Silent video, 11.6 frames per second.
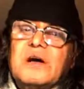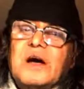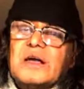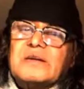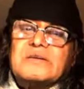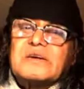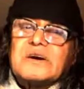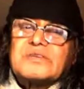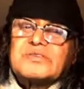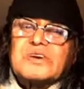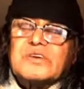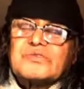And
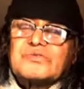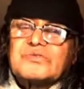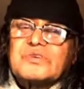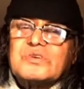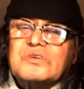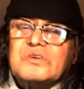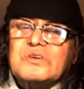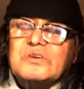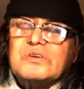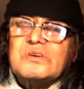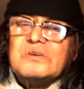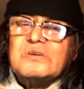she has
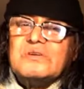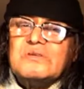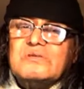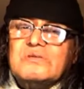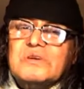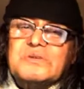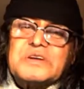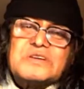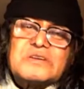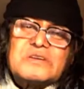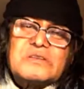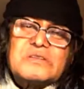
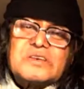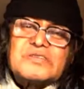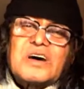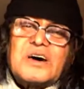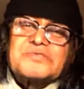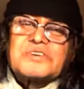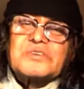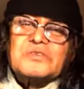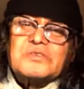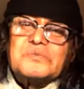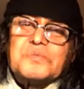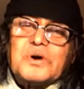even this
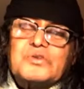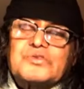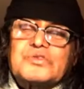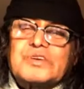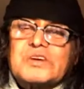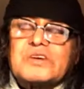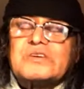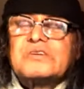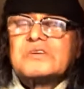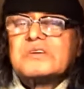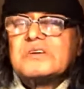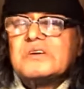afternoon posted
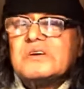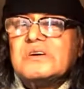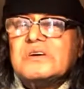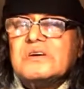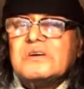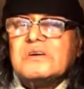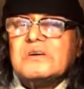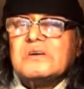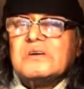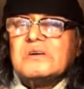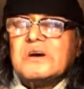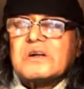
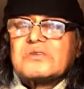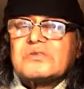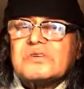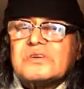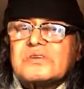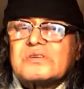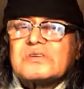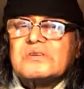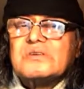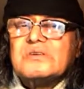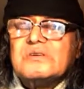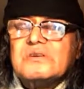a tweet
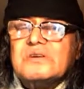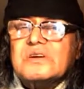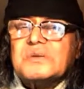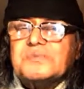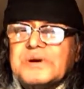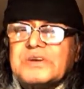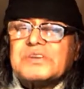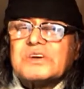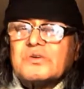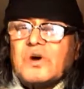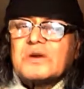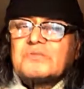
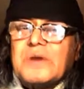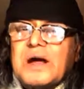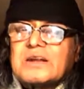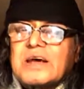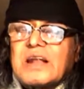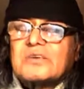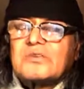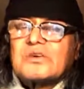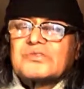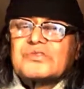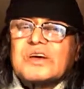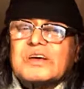repeating what Matt
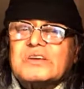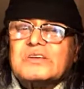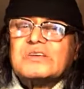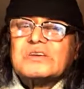Hancock said.